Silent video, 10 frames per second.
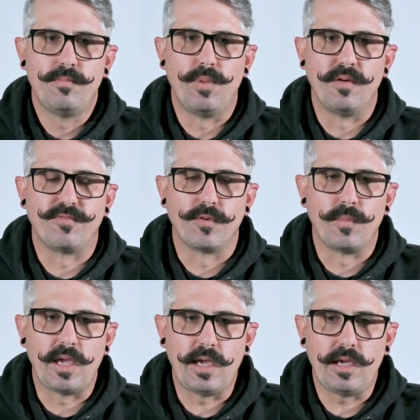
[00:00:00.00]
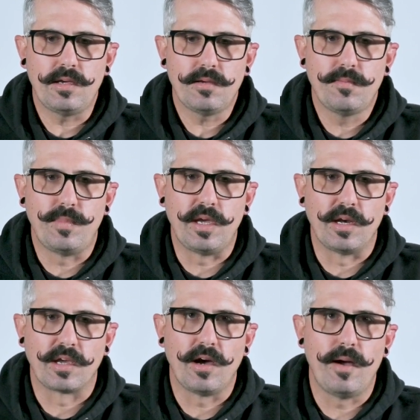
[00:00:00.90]
But for me, being
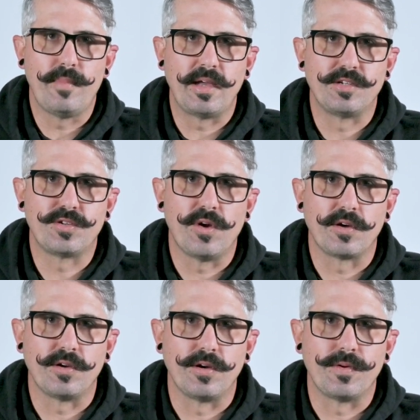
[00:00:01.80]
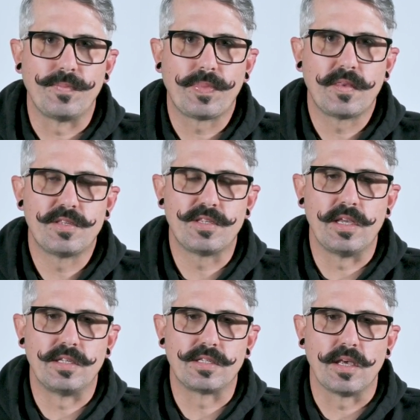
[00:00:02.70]
a combat instructor,
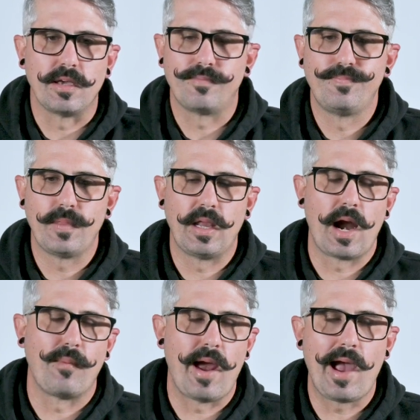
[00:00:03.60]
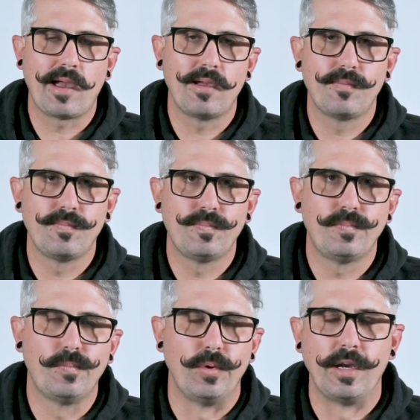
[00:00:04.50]
since like in Iraq,
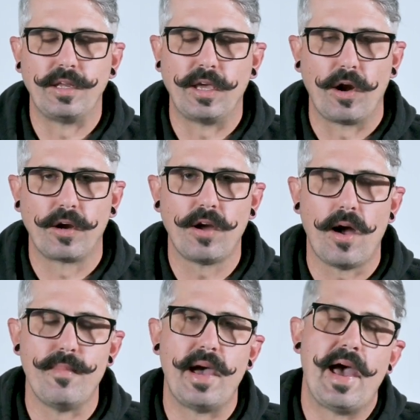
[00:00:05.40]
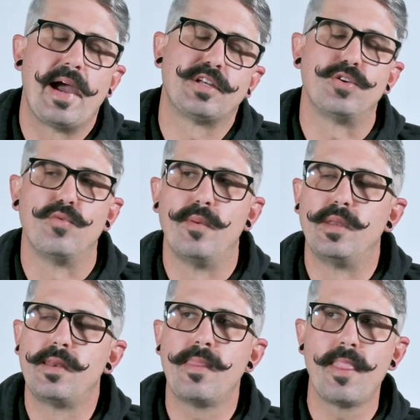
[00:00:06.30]
we didn't get our combat action
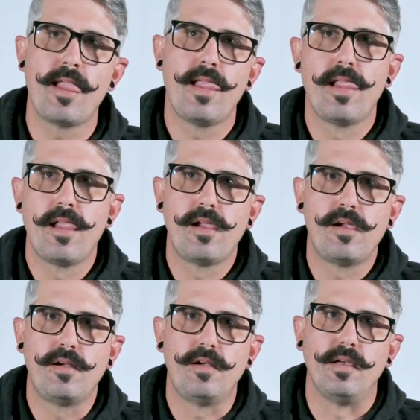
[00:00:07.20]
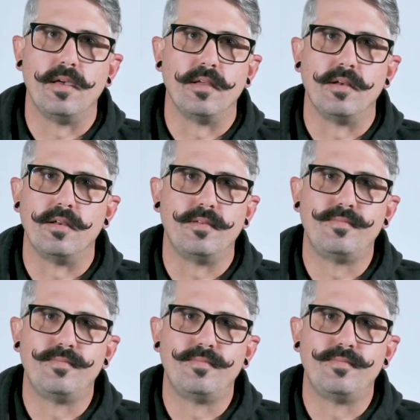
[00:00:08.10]
ribbon. And